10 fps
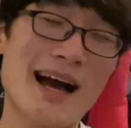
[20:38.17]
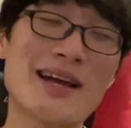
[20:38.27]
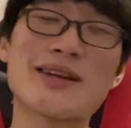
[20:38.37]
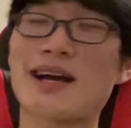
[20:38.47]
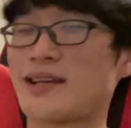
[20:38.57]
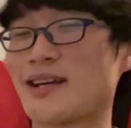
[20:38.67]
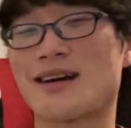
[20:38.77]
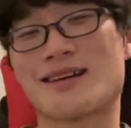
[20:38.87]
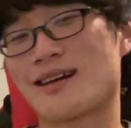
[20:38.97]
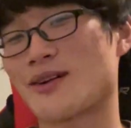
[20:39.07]
I
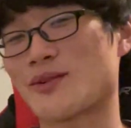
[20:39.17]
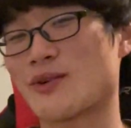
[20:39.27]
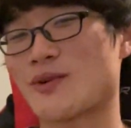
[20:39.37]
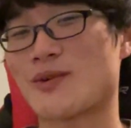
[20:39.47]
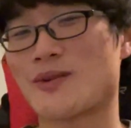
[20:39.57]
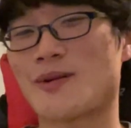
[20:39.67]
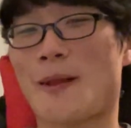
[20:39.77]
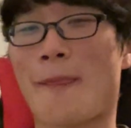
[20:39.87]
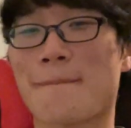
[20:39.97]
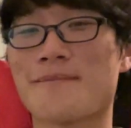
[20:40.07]
yeah, I don't know.
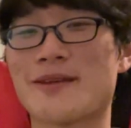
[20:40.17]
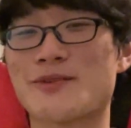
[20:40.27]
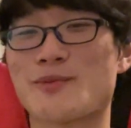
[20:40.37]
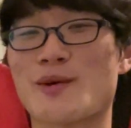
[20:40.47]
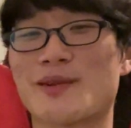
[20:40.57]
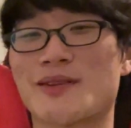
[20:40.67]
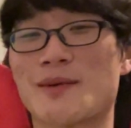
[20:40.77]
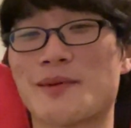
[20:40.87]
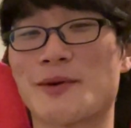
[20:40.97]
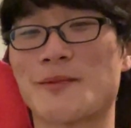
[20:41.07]
Should probably
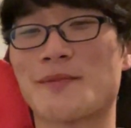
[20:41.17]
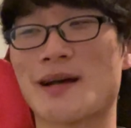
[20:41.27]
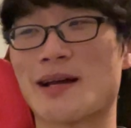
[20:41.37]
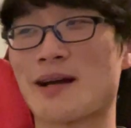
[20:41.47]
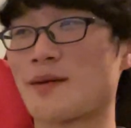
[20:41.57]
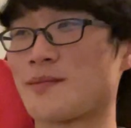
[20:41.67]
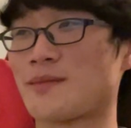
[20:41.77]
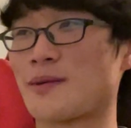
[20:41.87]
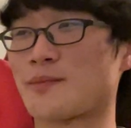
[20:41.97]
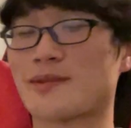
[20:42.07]
stop here.
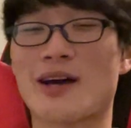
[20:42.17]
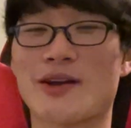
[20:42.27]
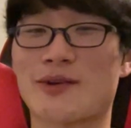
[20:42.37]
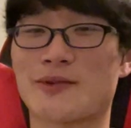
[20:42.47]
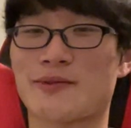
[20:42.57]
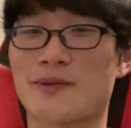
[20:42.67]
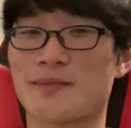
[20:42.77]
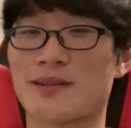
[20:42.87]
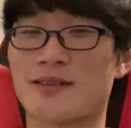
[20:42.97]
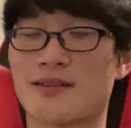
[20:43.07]
I'm tired
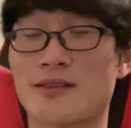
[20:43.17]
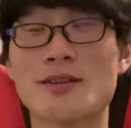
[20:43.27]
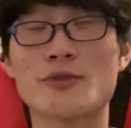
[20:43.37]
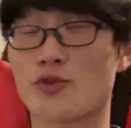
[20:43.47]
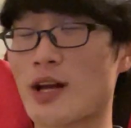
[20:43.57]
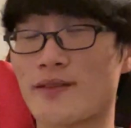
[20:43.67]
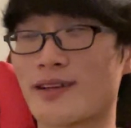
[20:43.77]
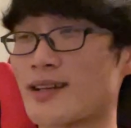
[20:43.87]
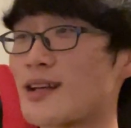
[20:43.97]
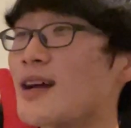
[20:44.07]
from the
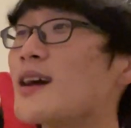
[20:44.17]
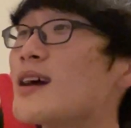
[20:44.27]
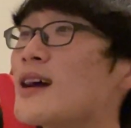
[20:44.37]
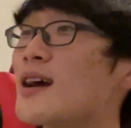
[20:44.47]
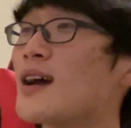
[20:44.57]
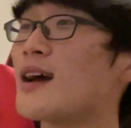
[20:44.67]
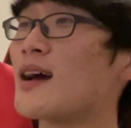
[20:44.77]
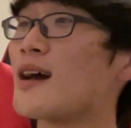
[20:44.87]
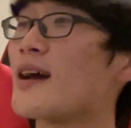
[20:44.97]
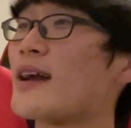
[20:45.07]
driving,
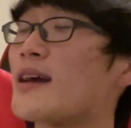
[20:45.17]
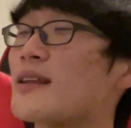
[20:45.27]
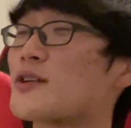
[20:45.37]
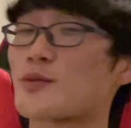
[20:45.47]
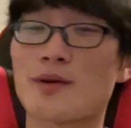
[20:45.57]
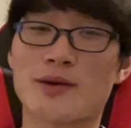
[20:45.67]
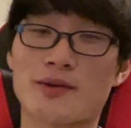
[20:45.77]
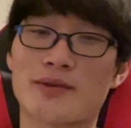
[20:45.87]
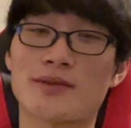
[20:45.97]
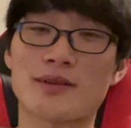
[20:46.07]
and I should probably go
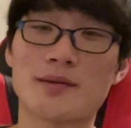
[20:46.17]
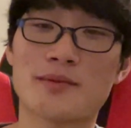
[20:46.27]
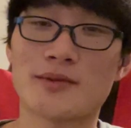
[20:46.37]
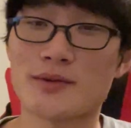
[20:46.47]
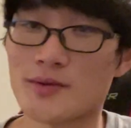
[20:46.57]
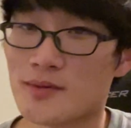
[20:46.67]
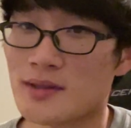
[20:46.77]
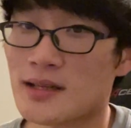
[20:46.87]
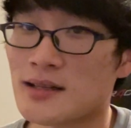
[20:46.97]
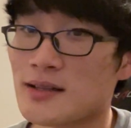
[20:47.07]
to sleep
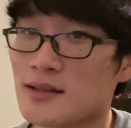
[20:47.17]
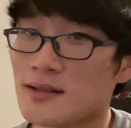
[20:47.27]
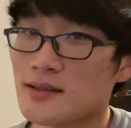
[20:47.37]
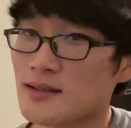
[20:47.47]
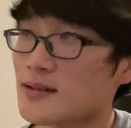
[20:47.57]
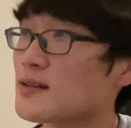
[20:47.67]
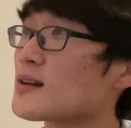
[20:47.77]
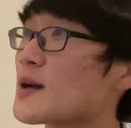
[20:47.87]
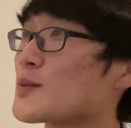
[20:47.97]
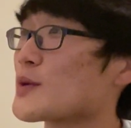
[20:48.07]
soon.
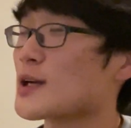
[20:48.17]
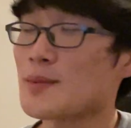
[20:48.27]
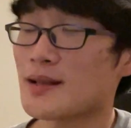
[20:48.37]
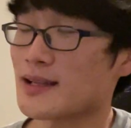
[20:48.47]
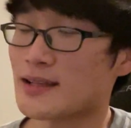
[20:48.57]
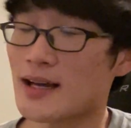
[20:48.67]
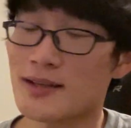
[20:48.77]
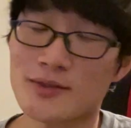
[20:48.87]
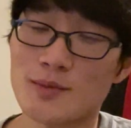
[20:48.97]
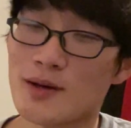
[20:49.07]
I have to wake up at like
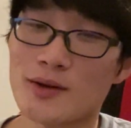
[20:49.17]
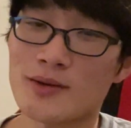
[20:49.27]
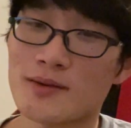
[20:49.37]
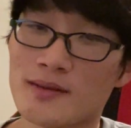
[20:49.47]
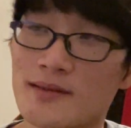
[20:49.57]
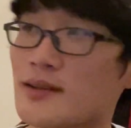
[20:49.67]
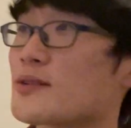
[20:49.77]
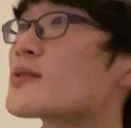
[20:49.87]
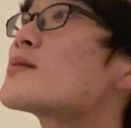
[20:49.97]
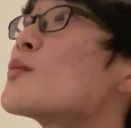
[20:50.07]
9 tomorrow. It's like
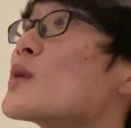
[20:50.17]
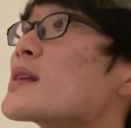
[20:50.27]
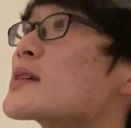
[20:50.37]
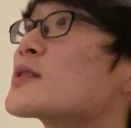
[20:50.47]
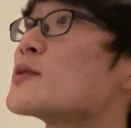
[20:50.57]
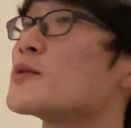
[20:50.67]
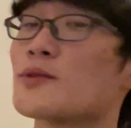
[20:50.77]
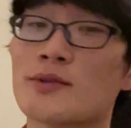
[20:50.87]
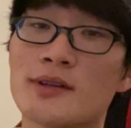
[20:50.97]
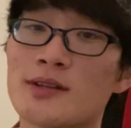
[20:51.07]
what, like
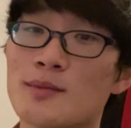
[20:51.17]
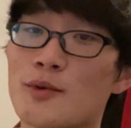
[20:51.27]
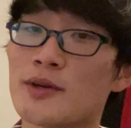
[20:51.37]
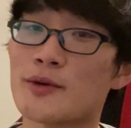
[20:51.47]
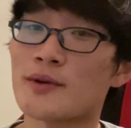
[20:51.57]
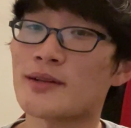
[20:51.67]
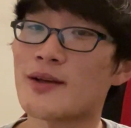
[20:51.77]
2:30 in the morning right